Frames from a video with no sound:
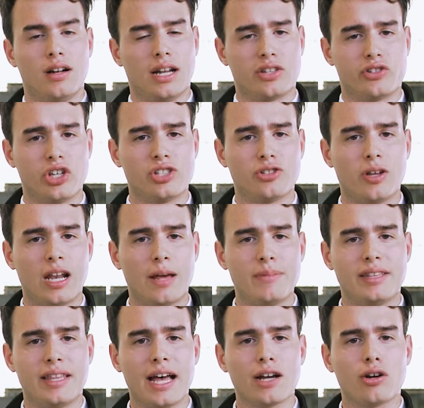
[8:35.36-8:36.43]
Access to the
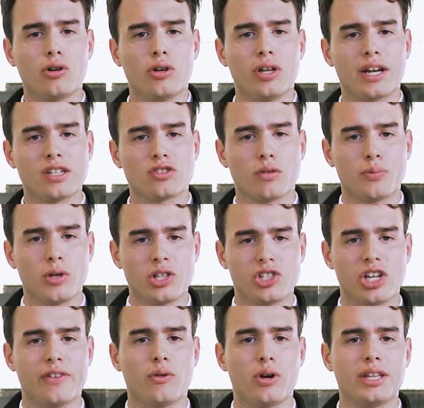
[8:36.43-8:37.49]
passenger
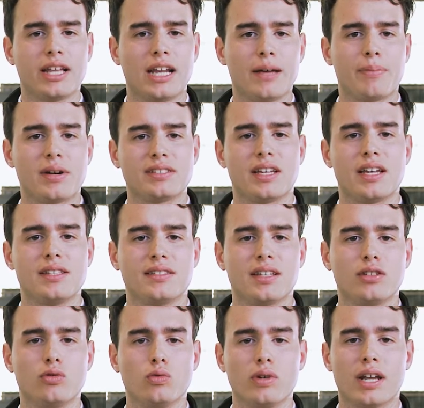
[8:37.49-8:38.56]
compartment is made
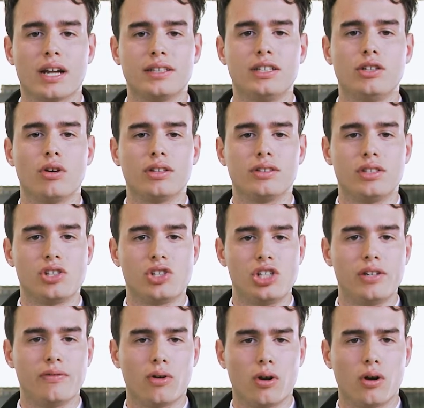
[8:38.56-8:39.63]
easier by the presence of a